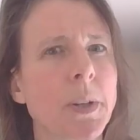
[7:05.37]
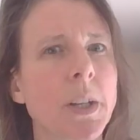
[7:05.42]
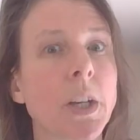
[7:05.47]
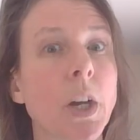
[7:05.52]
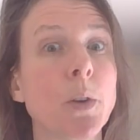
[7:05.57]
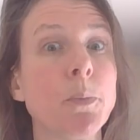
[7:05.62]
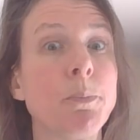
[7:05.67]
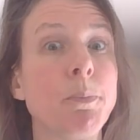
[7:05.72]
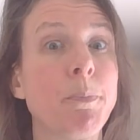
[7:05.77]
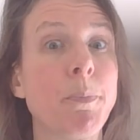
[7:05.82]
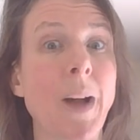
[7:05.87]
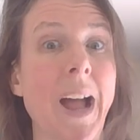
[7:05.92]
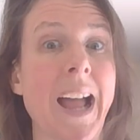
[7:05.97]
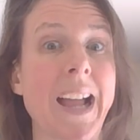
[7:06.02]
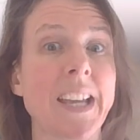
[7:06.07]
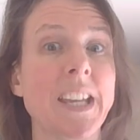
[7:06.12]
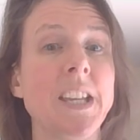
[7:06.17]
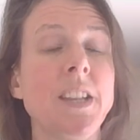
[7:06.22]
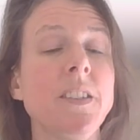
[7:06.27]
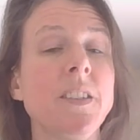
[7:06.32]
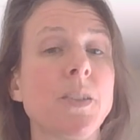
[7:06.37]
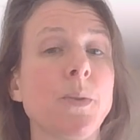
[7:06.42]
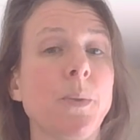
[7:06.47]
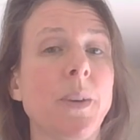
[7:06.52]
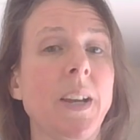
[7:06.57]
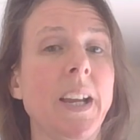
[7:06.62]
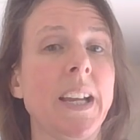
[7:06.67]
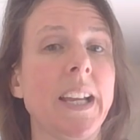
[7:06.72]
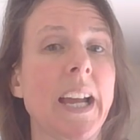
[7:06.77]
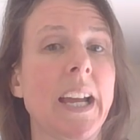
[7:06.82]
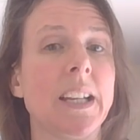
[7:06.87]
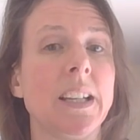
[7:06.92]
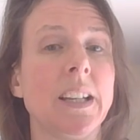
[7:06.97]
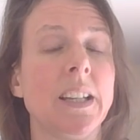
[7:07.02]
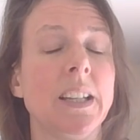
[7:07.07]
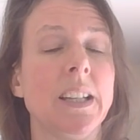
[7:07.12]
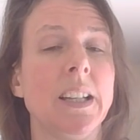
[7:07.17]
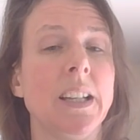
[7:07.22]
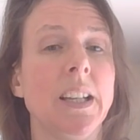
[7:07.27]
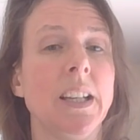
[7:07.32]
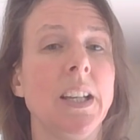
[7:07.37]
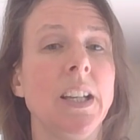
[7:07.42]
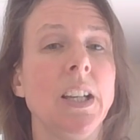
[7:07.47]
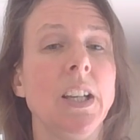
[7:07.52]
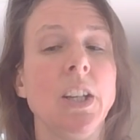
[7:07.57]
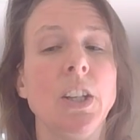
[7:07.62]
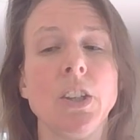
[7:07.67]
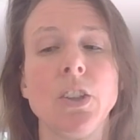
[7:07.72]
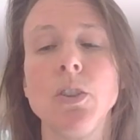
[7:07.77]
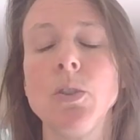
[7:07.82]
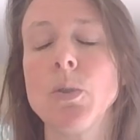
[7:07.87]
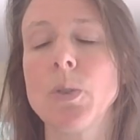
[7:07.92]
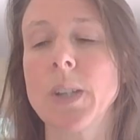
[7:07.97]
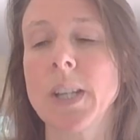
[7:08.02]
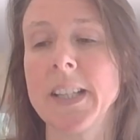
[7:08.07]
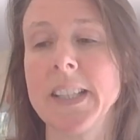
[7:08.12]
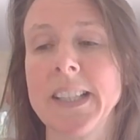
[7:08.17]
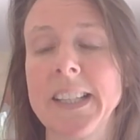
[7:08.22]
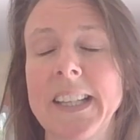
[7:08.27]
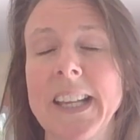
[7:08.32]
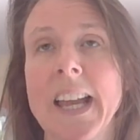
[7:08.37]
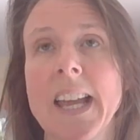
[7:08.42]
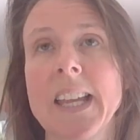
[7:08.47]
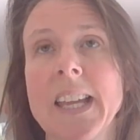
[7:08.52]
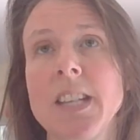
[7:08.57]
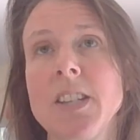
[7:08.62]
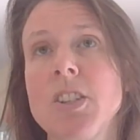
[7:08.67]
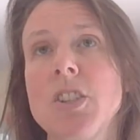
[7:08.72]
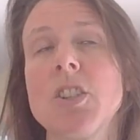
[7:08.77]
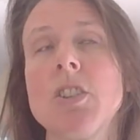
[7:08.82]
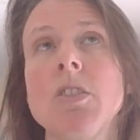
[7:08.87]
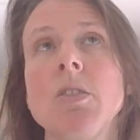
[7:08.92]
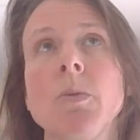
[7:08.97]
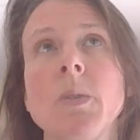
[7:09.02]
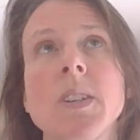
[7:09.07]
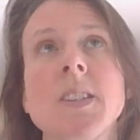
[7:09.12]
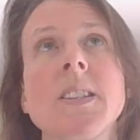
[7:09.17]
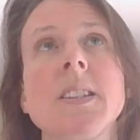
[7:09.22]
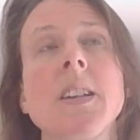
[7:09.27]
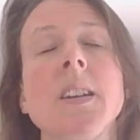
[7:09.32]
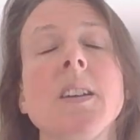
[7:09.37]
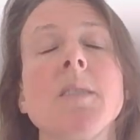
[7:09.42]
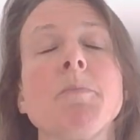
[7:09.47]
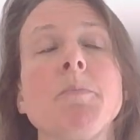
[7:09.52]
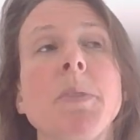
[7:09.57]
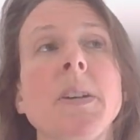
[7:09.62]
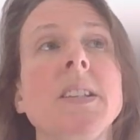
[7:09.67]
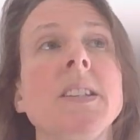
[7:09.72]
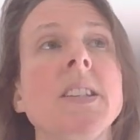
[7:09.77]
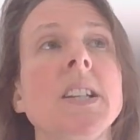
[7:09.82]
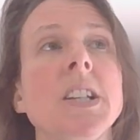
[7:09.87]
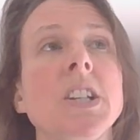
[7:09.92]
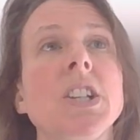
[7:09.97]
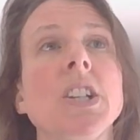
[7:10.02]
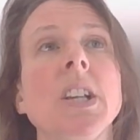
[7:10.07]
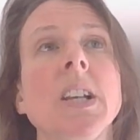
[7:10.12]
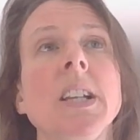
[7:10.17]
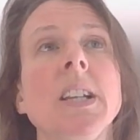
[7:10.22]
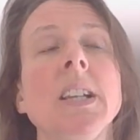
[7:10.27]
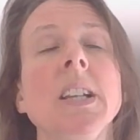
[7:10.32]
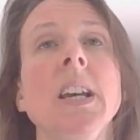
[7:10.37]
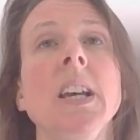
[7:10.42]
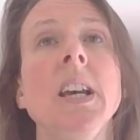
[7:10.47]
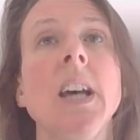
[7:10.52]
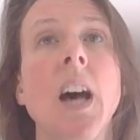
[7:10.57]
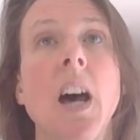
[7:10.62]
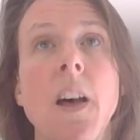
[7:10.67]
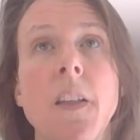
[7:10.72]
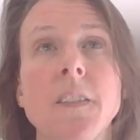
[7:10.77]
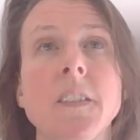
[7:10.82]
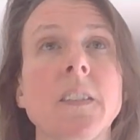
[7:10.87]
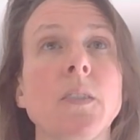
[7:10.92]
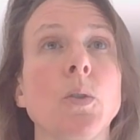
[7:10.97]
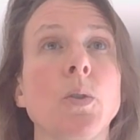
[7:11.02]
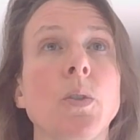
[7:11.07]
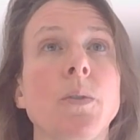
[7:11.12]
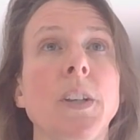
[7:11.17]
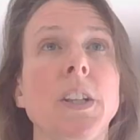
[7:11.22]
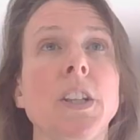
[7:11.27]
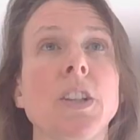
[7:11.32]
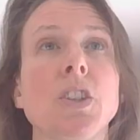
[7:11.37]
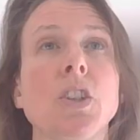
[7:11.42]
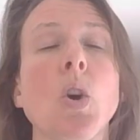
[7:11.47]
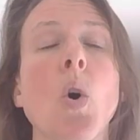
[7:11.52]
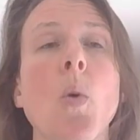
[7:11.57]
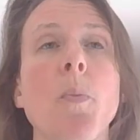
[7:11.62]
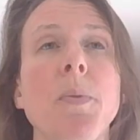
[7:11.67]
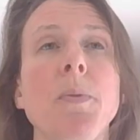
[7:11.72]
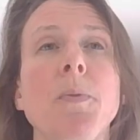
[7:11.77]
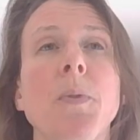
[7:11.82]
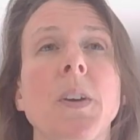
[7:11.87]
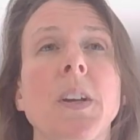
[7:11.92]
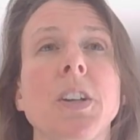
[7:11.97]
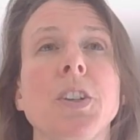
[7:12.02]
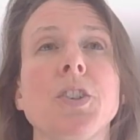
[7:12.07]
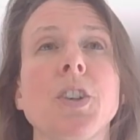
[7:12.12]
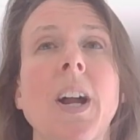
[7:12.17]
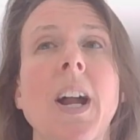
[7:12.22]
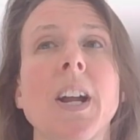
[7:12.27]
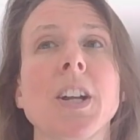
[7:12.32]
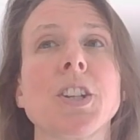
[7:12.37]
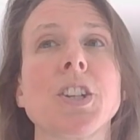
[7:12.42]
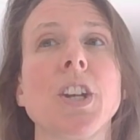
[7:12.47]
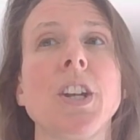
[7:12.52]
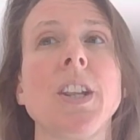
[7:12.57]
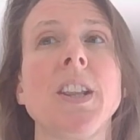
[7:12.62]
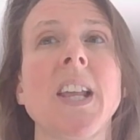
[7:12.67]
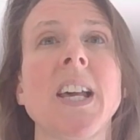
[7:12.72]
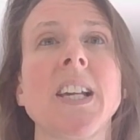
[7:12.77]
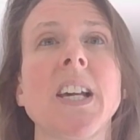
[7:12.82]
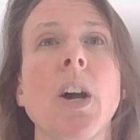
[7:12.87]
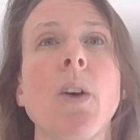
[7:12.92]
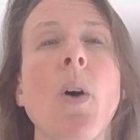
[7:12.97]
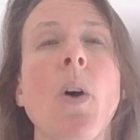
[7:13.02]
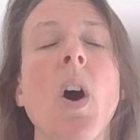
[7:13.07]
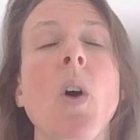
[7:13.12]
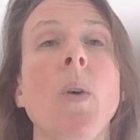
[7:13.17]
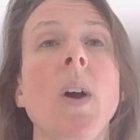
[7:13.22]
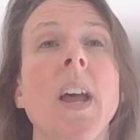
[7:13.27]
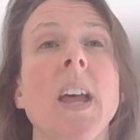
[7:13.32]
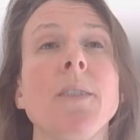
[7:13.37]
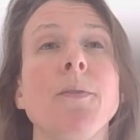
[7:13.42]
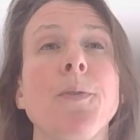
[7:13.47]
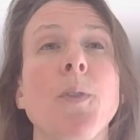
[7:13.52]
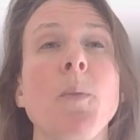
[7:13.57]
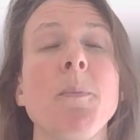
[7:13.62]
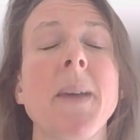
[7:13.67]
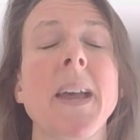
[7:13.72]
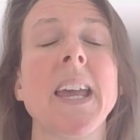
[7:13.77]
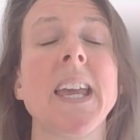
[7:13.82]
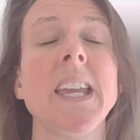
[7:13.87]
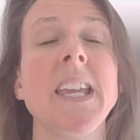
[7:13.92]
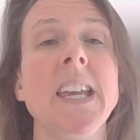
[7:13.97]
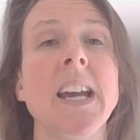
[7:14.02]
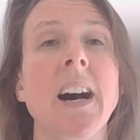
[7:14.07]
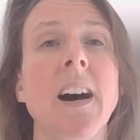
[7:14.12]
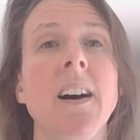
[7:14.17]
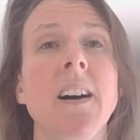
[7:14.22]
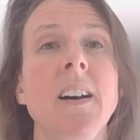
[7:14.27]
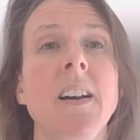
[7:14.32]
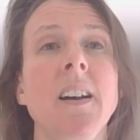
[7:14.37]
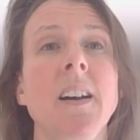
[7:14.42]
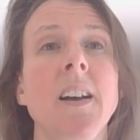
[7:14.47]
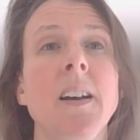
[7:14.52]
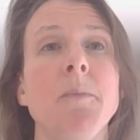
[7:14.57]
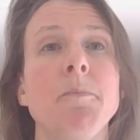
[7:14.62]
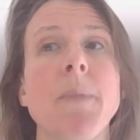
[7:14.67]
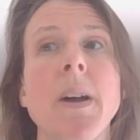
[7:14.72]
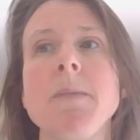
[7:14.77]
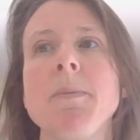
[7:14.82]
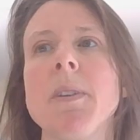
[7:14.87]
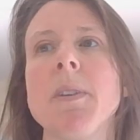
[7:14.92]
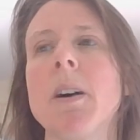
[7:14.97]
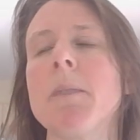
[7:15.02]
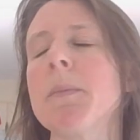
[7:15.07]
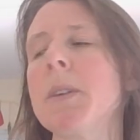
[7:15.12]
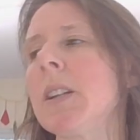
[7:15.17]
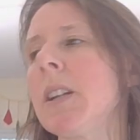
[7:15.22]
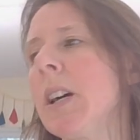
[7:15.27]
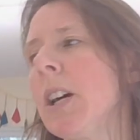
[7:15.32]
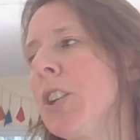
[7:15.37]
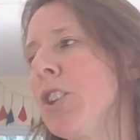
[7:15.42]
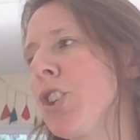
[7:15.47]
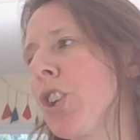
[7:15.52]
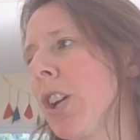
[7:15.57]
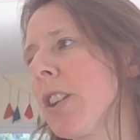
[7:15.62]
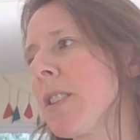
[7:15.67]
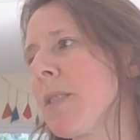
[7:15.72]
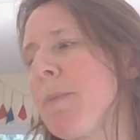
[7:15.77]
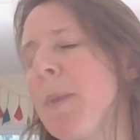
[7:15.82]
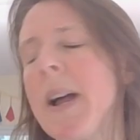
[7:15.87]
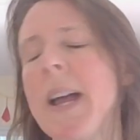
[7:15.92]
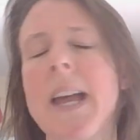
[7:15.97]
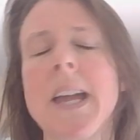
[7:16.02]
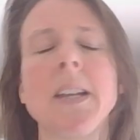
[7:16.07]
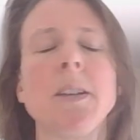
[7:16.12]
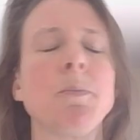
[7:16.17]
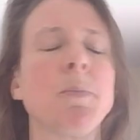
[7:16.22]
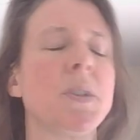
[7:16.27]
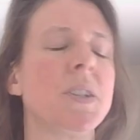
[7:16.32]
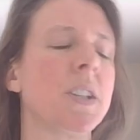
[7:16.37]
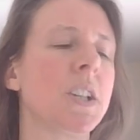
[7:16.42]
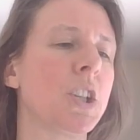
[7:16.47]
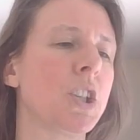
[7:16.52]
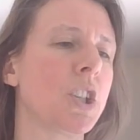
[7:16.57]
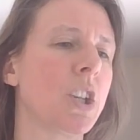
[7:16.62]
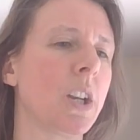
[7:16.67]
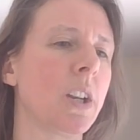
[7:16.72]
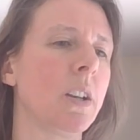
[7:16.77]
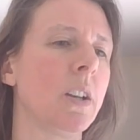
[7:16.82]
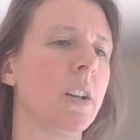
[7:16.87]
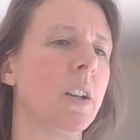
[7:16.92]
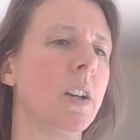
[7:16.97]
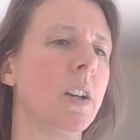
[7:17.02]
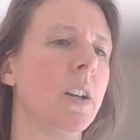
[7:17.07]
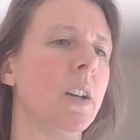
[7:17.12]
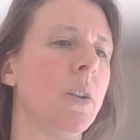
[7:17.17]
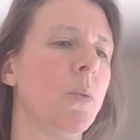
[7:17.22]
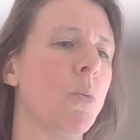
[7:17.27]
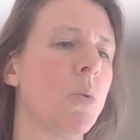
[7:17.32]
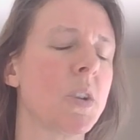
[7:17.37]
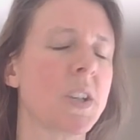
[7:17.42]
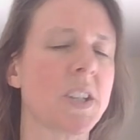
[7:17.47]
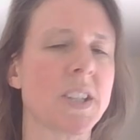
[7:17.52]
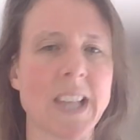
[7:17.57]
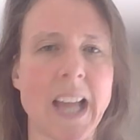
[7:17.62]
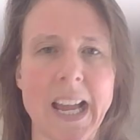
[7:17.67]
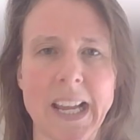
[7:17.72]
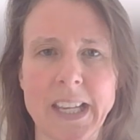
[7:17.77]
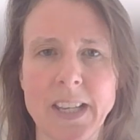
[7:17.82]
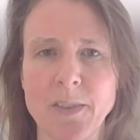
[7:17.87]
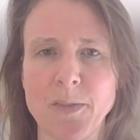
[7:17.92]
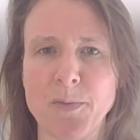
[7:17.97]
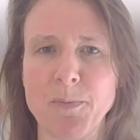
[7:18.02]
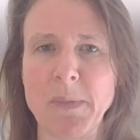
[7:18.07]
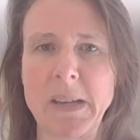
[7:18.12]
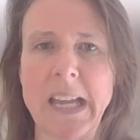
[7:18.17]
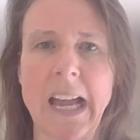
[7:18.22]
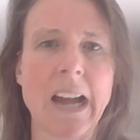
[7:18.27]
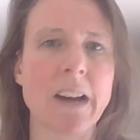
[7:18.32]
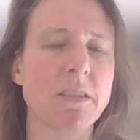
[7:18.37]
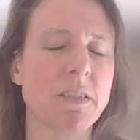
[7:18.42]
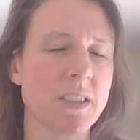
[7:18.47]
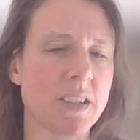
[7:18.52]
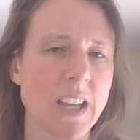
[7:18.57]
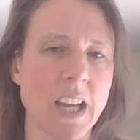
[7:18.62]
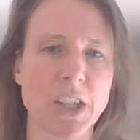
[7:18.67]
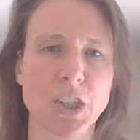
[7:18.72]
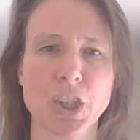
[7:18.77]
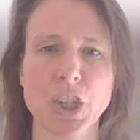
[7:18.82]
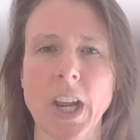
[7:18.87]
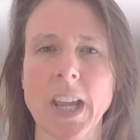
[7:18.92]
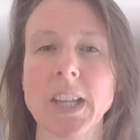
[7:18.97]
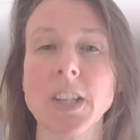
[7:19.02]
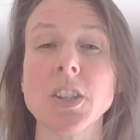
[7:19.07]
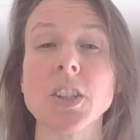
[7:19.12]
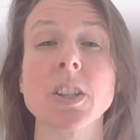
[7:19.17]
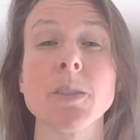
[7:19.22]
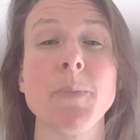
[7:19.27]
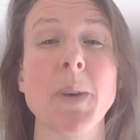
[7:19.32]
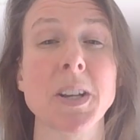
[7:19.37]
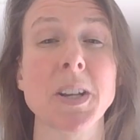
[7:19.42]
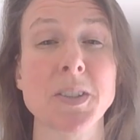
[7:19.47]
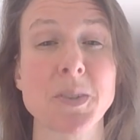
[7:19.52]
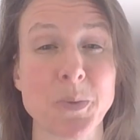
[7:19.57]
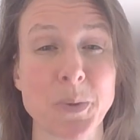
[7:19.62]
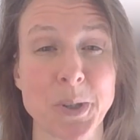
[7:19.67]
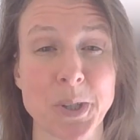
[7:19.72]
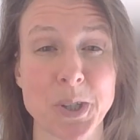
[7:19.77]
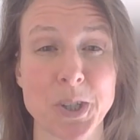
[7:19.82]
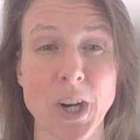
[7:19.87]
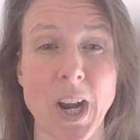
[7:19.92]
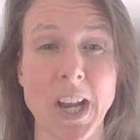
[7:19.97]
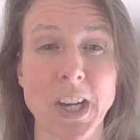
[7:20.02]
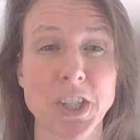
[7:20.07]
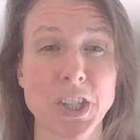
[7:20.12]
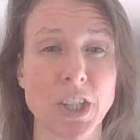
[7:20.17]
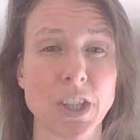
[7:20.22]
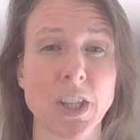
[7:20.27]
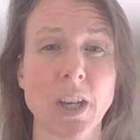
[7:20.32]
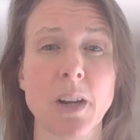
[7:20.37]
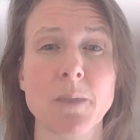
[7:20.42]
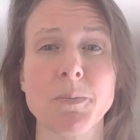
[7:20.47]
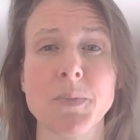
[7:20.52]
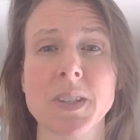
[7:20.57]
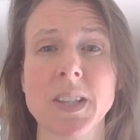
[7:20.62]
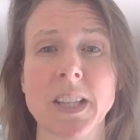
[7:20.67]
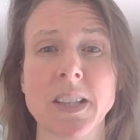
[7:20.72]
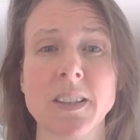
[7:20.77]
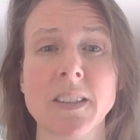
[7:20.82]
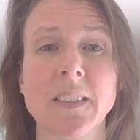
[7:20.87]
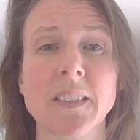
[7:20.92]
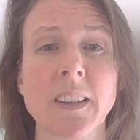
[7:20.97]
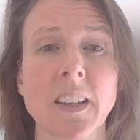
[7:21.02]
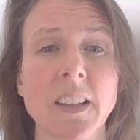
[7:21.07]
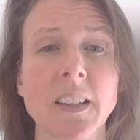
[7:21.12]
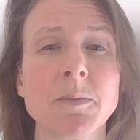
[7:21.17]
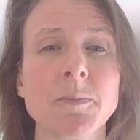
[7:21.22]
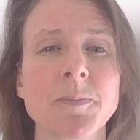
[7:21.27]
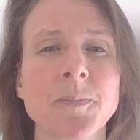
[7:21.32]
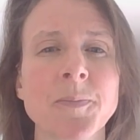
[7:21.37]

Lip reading: going to go back into it again. You can get into a certain position, sort of at the top of the contraction, and then go, oh, from here, maybe I'm going to adjust my head position. What does that give me? How does that change the muscle contraction that I'm sensing?